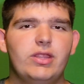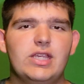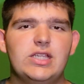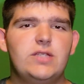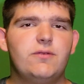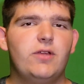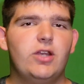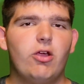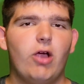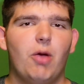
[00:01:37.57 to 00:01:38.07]
in
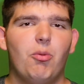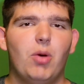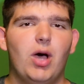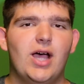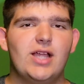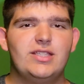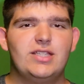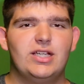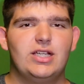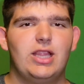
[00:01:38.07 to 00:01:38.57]
this video, I
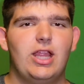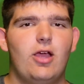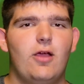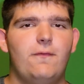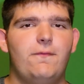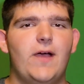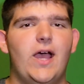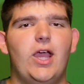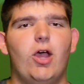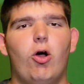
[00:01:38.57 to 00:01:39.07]
wanted to
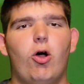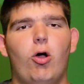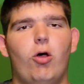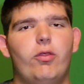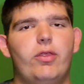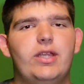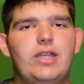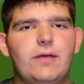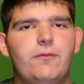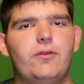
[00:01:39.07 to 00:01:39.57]
clarify
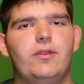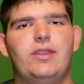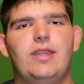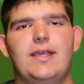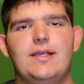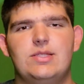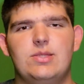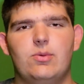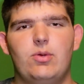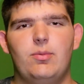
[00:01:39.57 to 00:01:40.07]
all the different
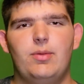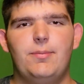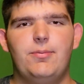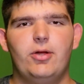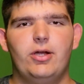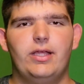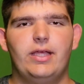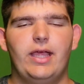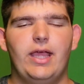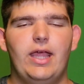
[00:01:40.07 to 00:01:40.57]
things I'm going to be
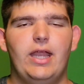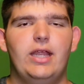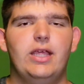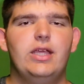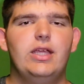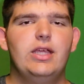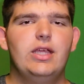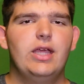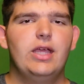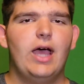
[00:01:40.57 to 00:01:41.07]
putting in,